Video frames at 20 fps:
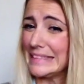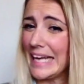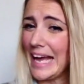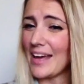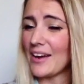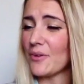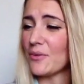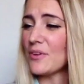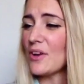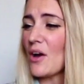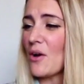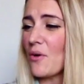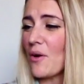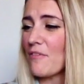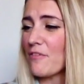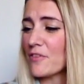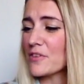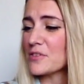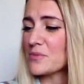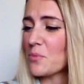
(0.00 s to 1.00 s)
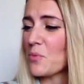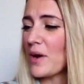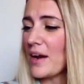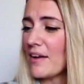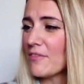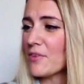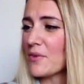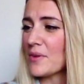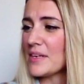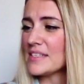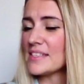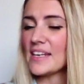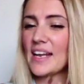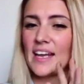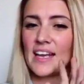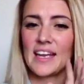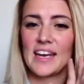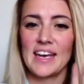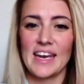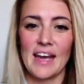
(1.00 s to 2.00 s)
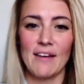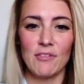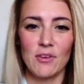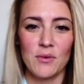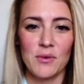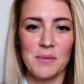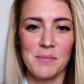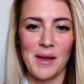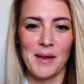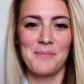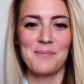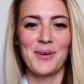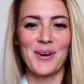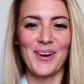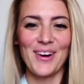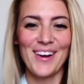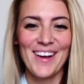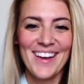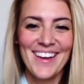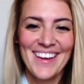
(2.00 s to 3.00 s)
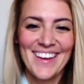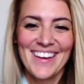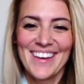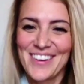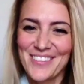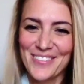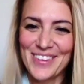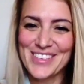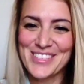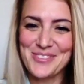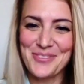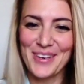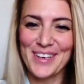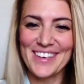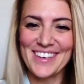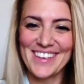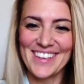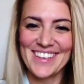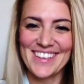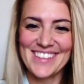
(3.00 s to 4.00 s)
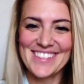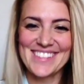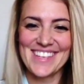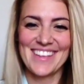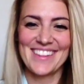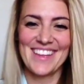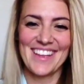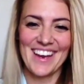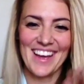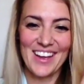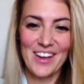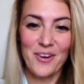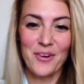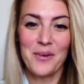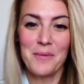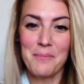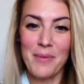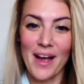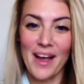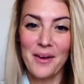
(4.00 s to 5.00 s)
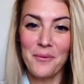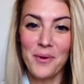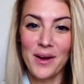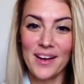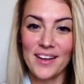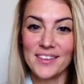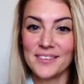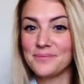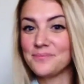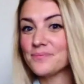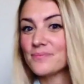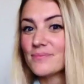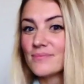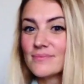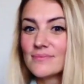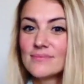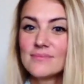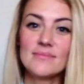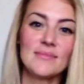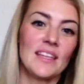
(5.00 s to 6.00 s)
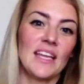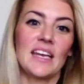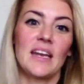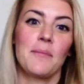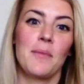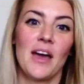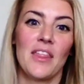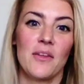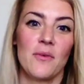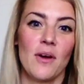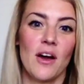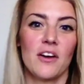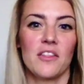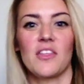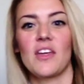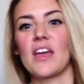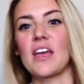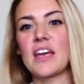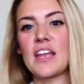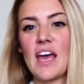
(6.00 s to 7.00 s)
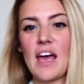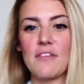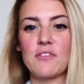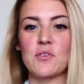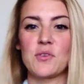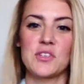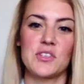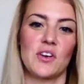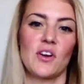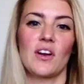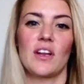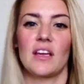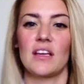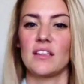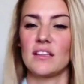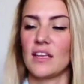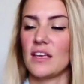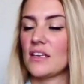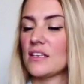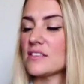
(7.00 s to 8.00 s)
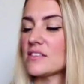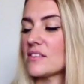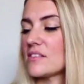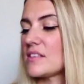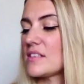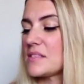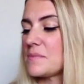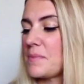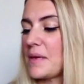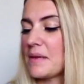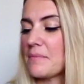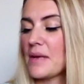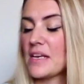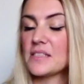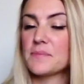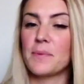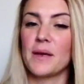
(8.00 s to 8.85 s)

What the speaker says: I don't know. For whatever reason, I can never remember which one it is. And then I go and buy one and I buy the wrong thing and I have to return it. Like, it's this big mess.